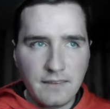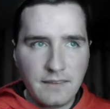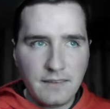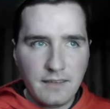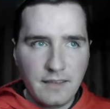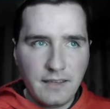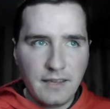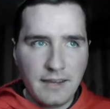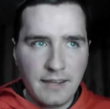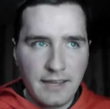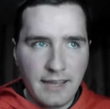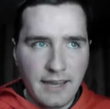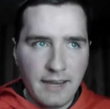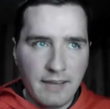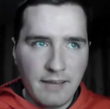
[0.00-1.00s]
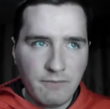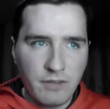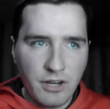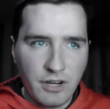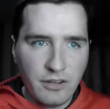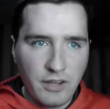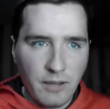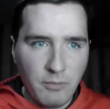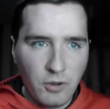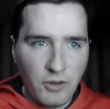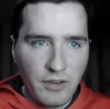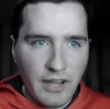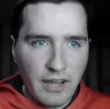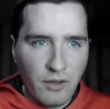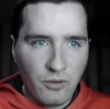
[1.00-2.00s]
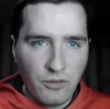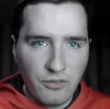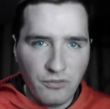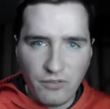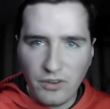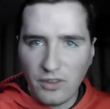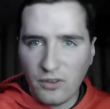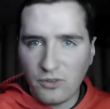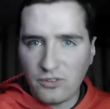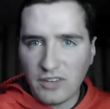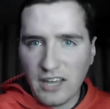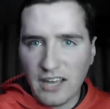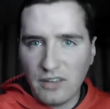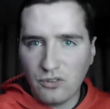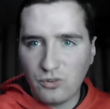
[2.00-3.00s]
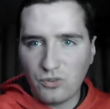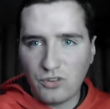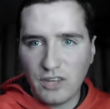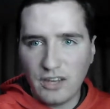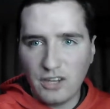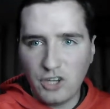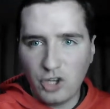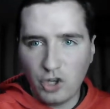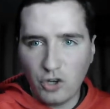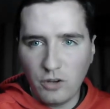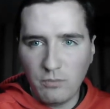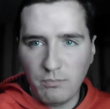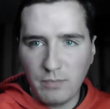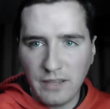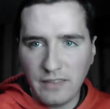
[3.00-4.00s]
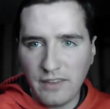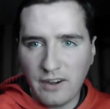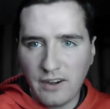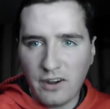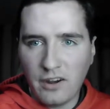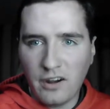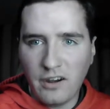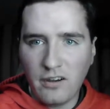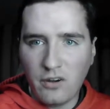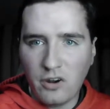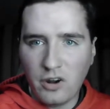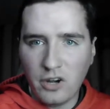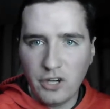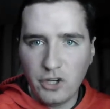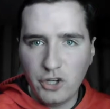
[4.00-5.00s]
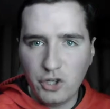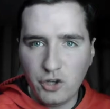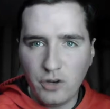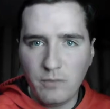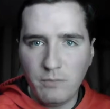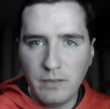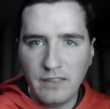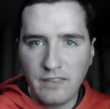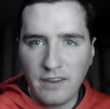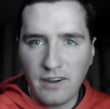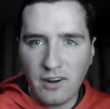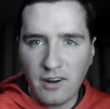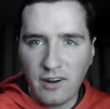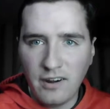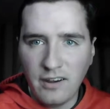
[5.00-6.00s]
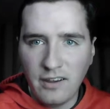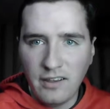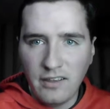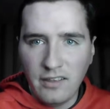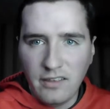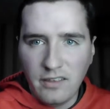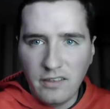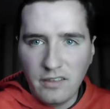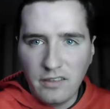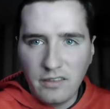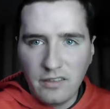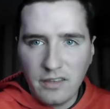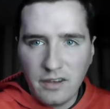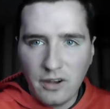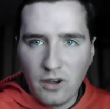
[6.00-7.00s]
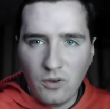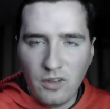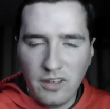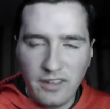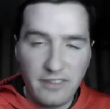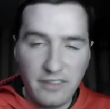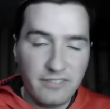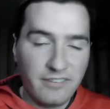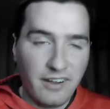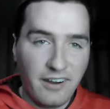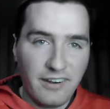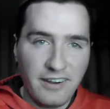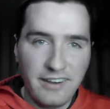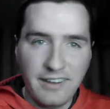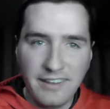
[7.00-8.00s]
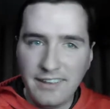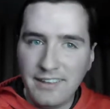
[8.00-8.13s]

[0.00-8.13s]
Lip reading: And again, I'm going to double down for those guys who said he shouldn't be there, or he should be there. You know, sorry.